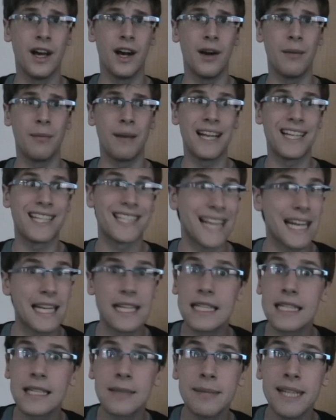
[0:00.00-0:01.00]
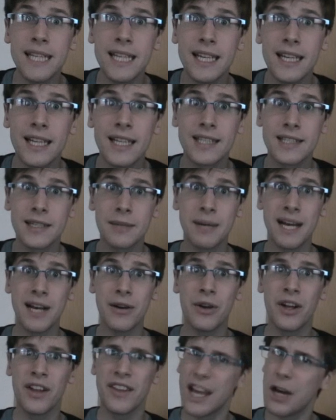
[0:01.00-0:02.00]
and send it to me
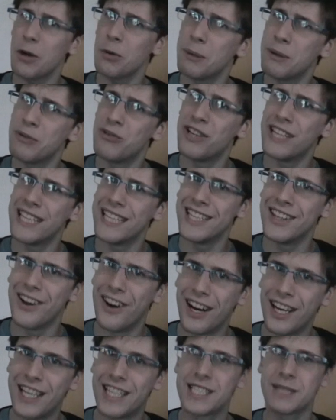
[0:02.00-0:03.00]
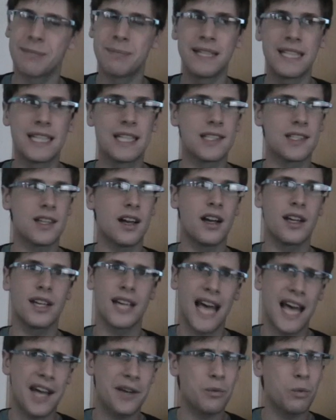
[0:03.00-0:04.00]
somehow, that would be really nice, because I
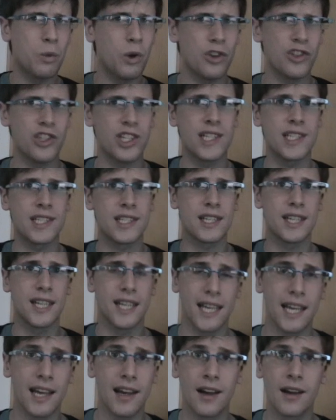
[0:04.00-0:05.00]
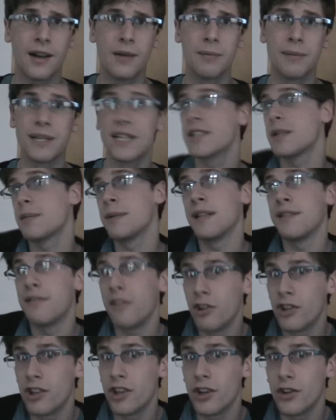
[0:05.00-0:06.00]
can't watch it here because I'm in a
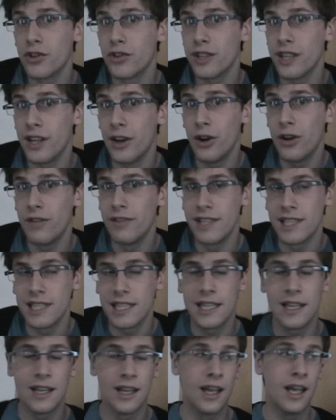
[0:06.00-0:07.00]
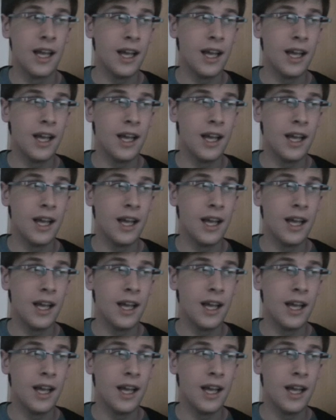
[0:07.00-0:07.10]
foreign country, obviously.